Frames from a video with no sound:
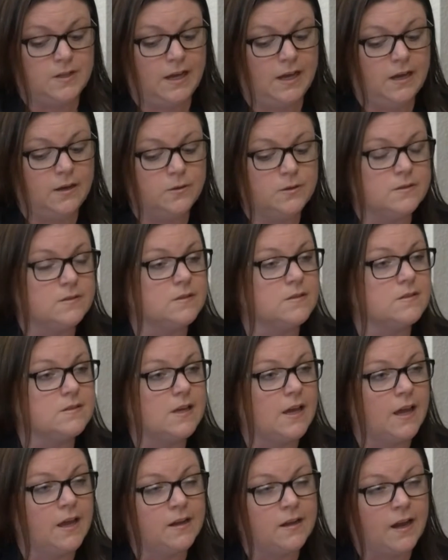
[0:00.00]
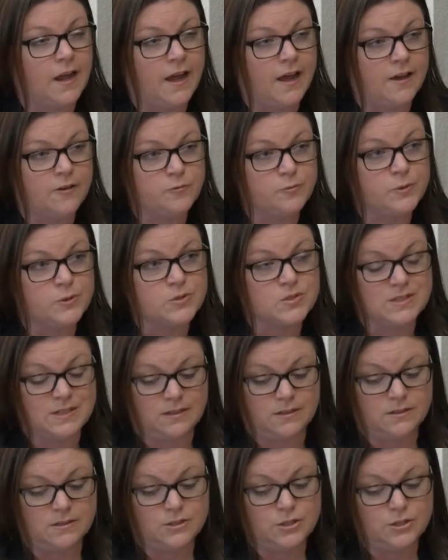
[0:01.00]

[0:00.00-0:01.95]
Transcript: how has this 8.5%